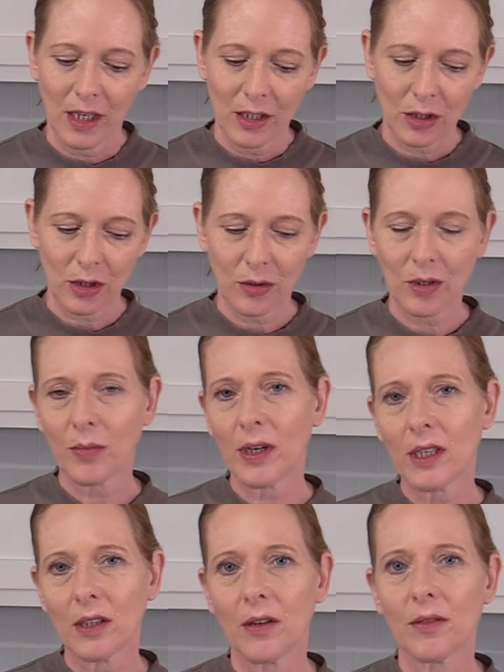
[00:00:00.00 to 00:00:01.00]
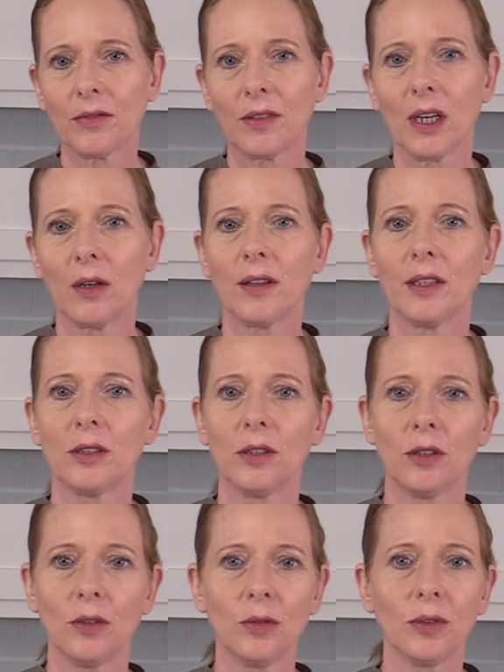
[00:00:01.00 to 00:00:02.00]
So depending on the flour that you
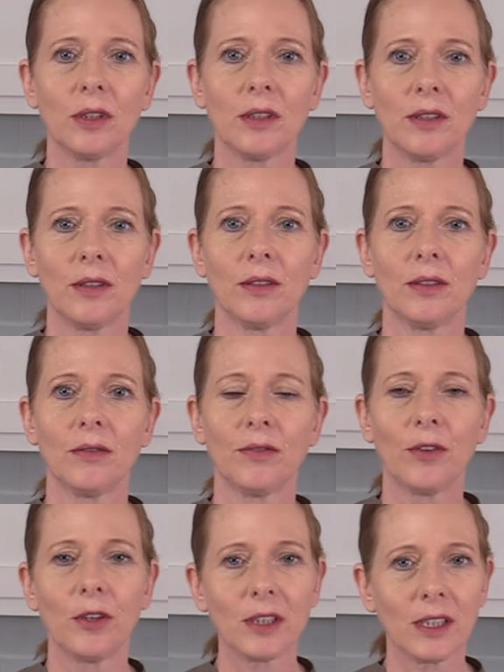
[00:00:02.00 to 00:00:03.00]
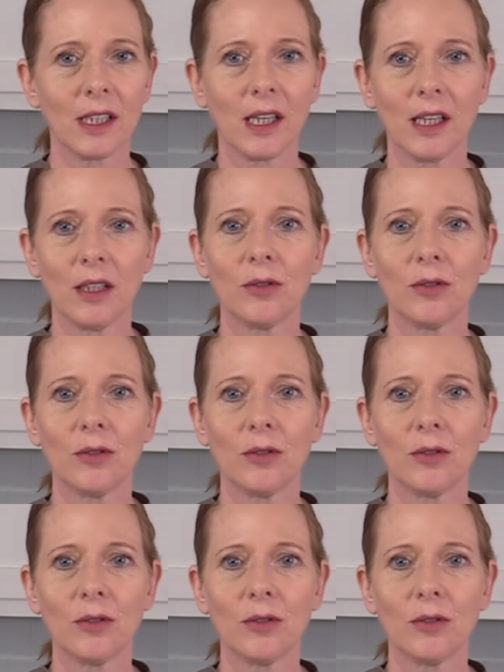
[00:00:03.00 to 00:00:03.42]
used the first day,